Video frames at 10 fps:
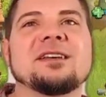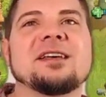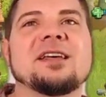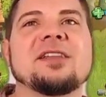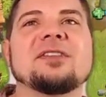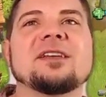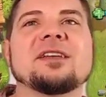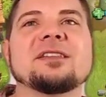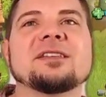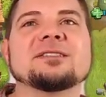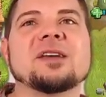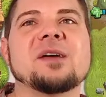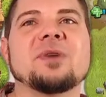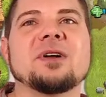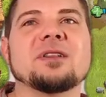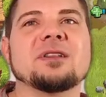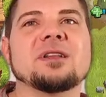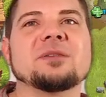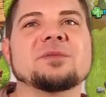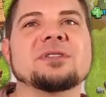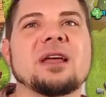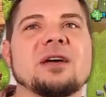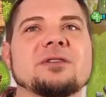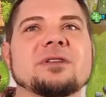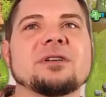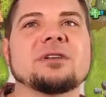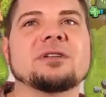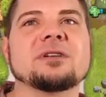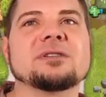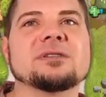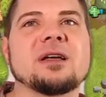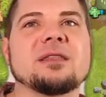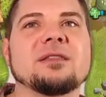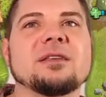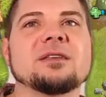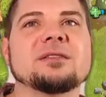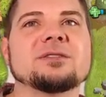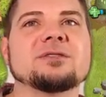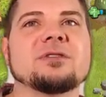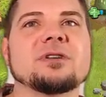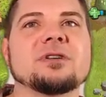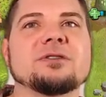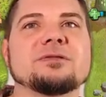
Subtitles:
And then this time I'll let him stay out there, because I think he's strong enough